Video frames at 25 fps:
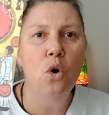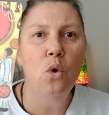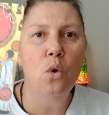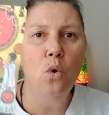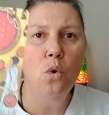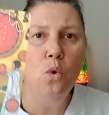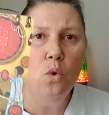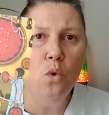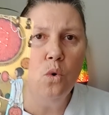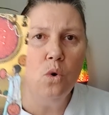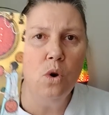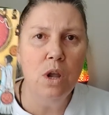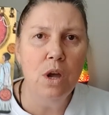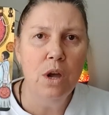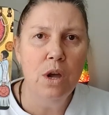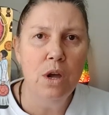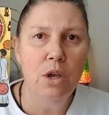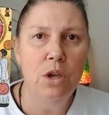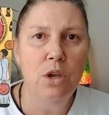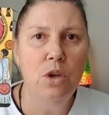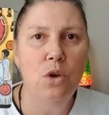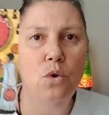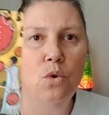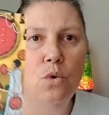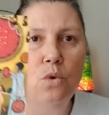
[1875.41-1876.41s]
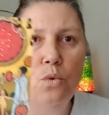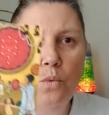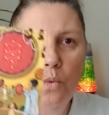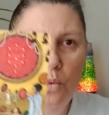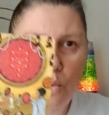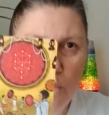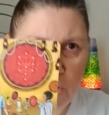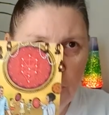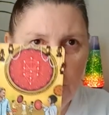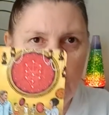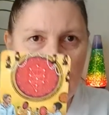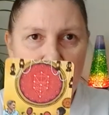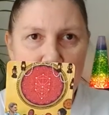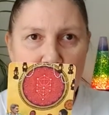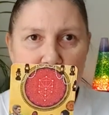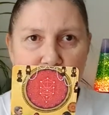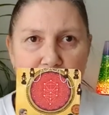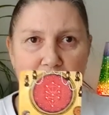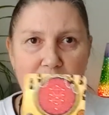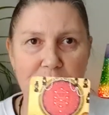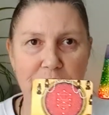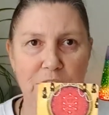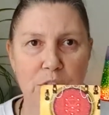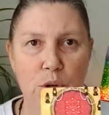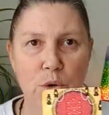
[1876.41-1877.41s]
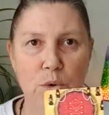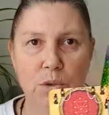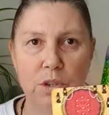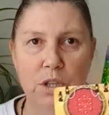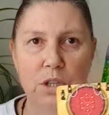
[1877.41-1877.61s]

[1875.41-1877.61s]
all your wishes fulfilled.